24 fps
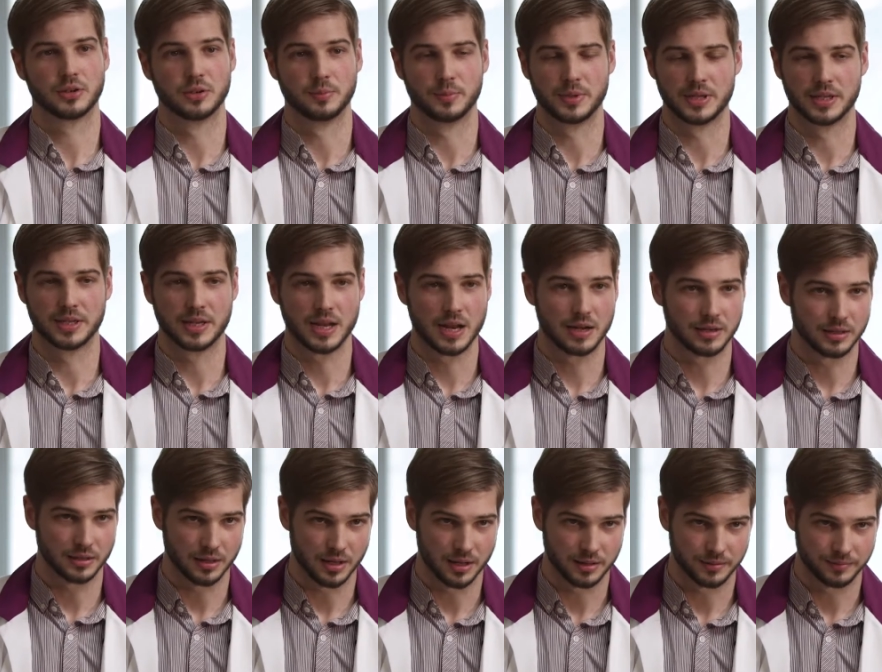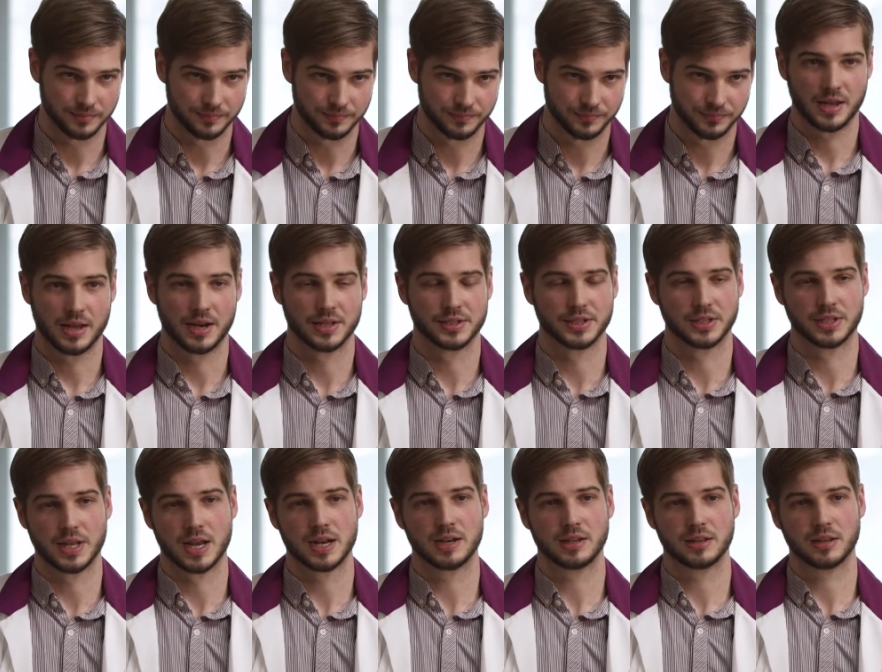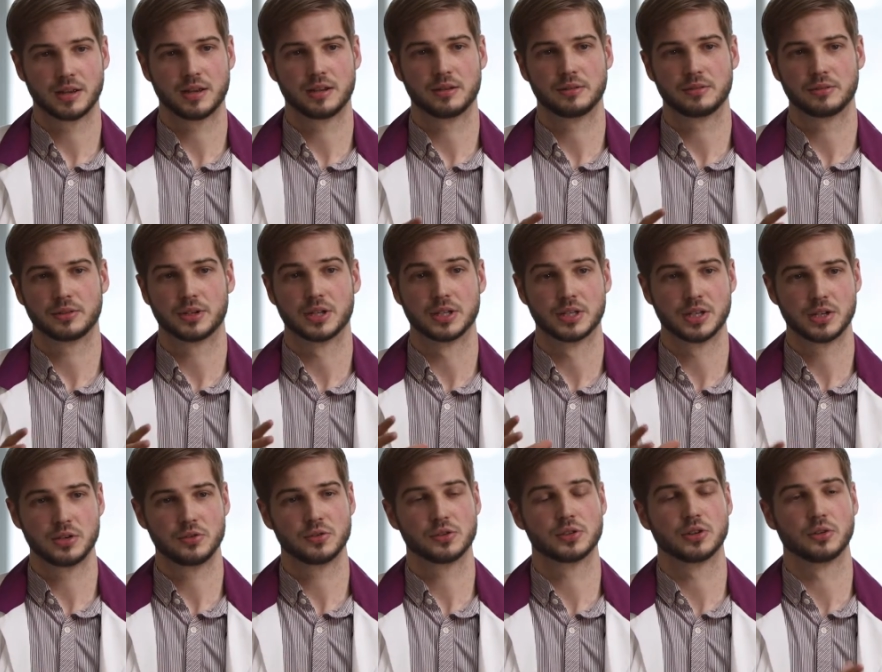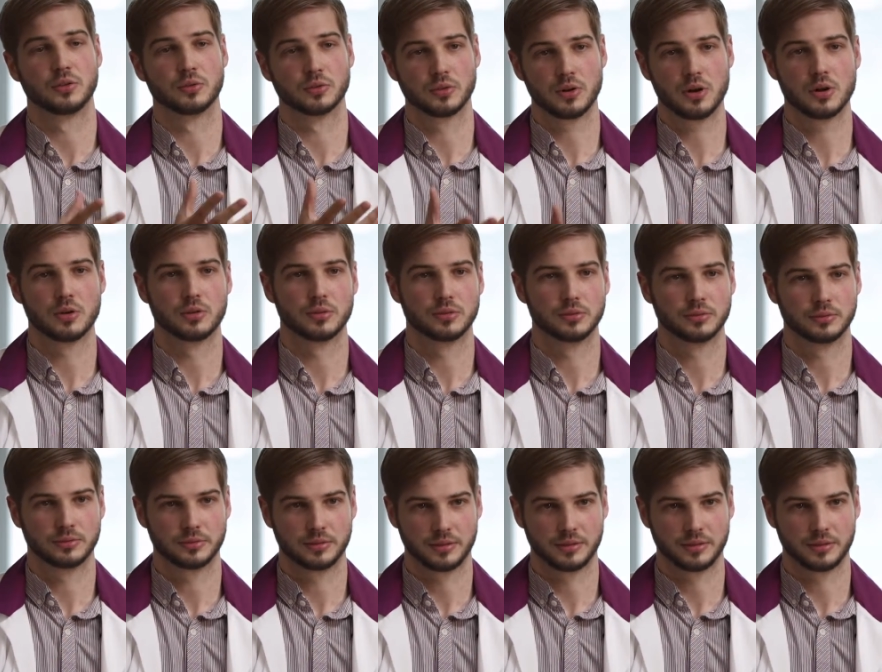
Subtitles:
could be a dandelion. And as a dandelion continues to grow